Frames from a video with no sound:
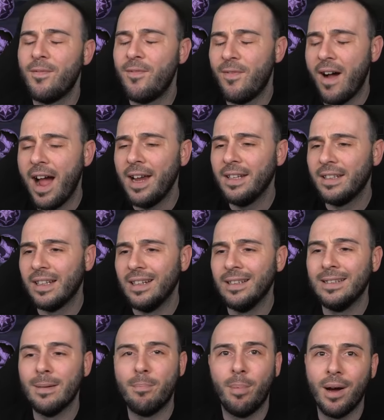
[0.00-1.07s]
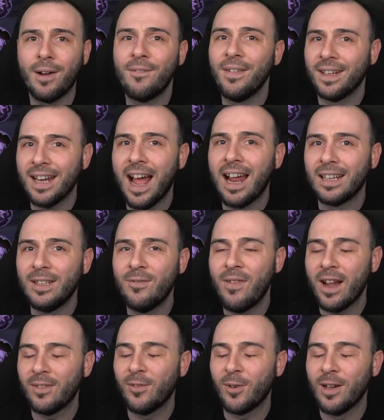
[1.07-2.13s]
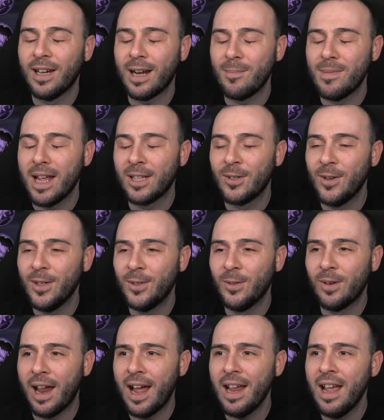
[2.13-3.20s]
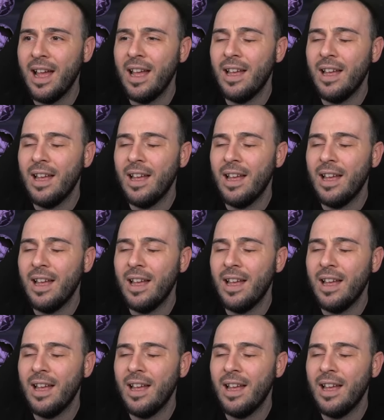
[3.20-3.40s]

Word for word: find the, the perfect artifact for her, I'm not going to lie,